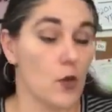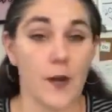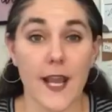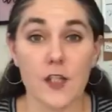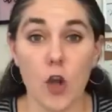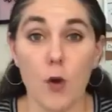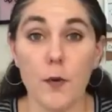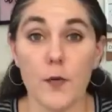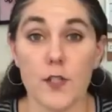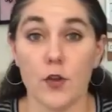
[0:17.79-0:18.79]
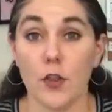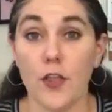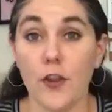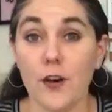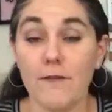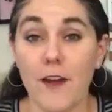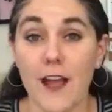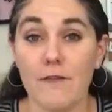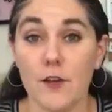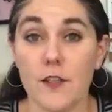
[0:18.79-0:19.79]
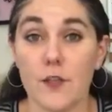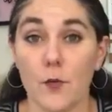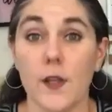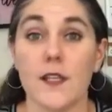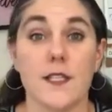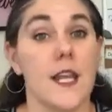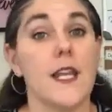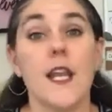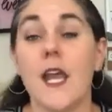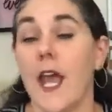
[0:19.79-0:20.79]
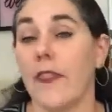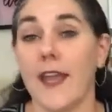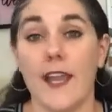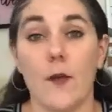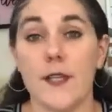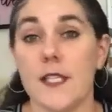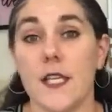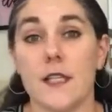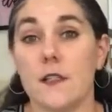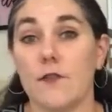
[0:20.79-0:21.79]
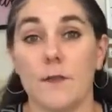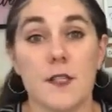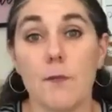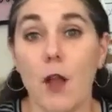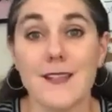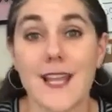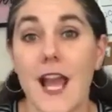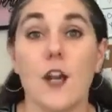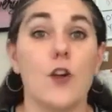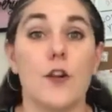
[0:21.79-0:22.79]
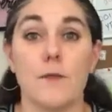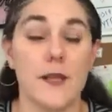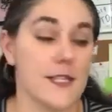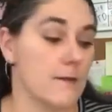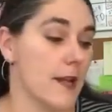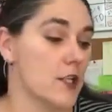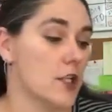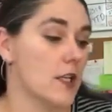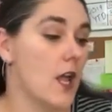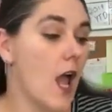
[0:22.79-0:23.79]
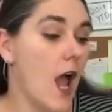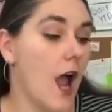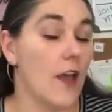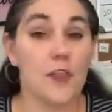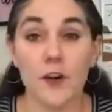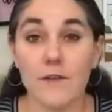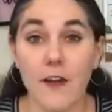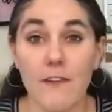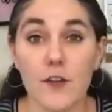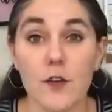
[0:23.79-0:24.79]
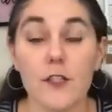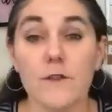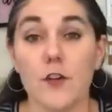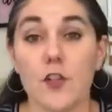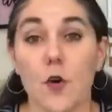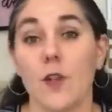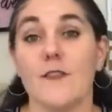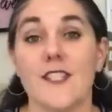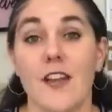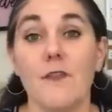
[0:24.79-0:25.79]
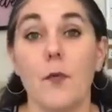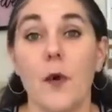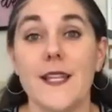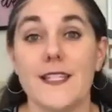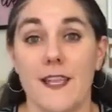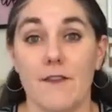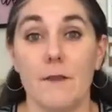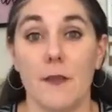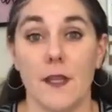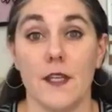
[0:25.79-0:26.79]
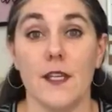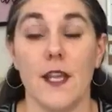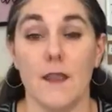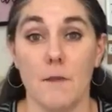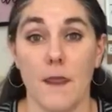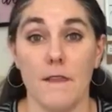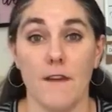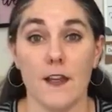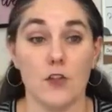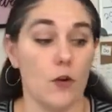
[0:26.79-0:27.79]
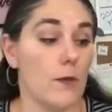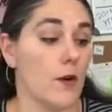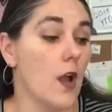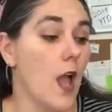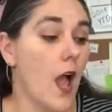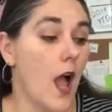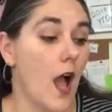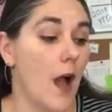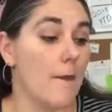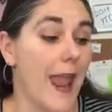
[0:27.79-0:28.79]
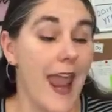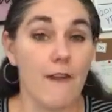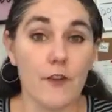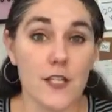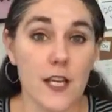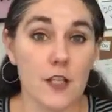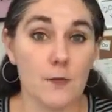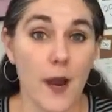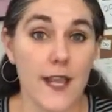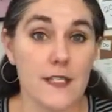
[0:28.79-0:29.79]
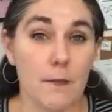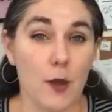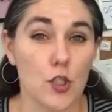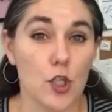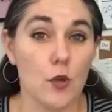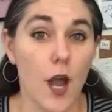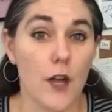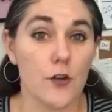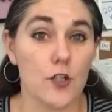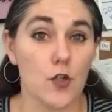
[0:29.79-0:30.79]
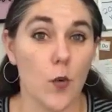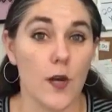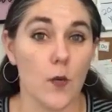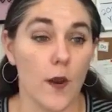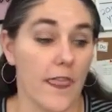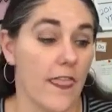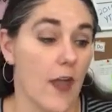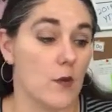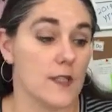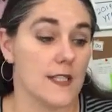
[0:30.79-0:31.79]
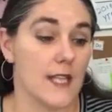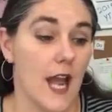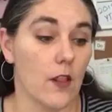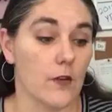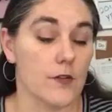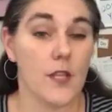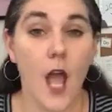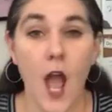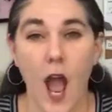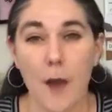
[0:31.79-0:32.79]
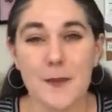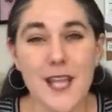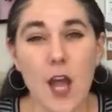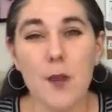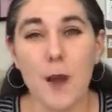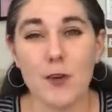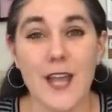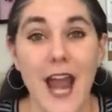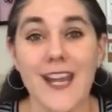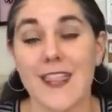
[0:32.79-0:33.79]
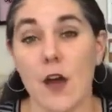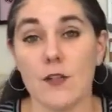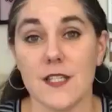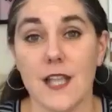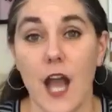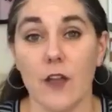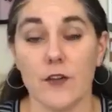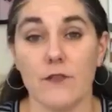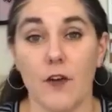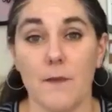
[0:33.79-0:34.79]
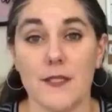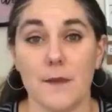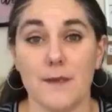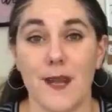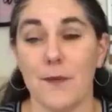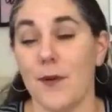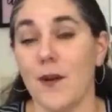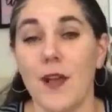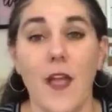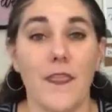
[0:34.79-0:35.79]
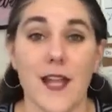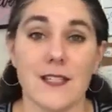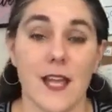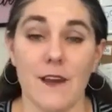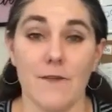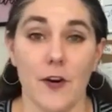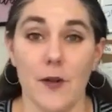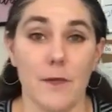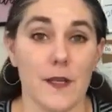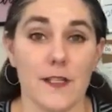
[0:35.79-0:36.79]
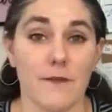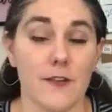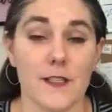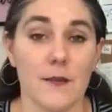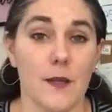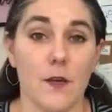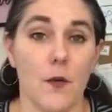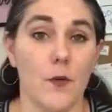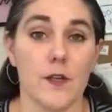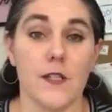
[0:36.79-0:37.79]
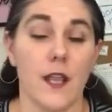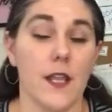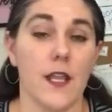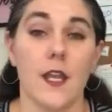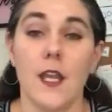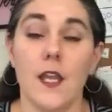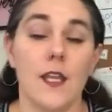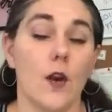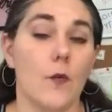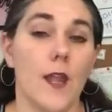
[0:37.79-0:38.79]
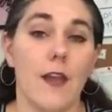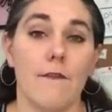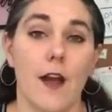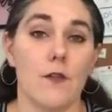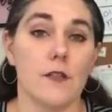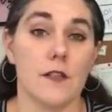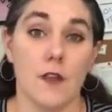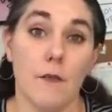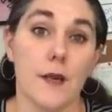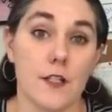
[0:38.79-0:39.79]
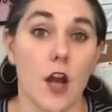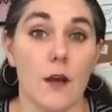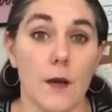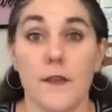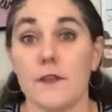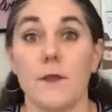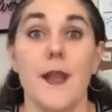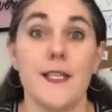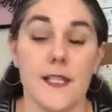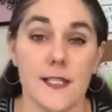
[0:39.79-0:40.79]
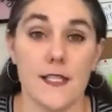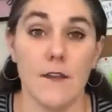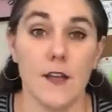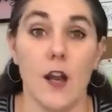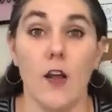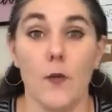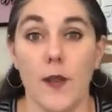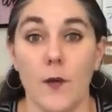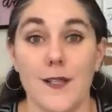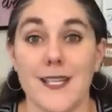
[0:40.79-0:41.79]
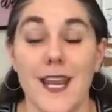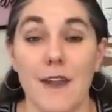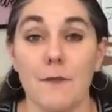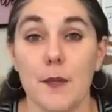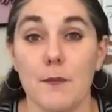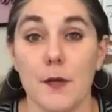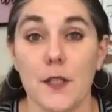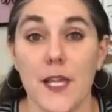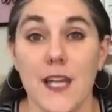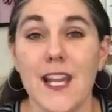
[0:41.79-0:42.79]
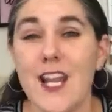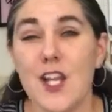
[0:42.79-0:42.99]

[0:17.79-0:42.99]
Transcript: So in October, we sold 35 units of real estate, and like I always say, this is from the smallest condo to the biggest mansion. 35 units for a total of $7.7 million in the month of October. Average sales price about $221,000, down about $9,000 from September. That's not a very big difference. I mean, we're selling, we have houses, I'm going to talk about this, from 1870 all the way to ones that haven't been built yet.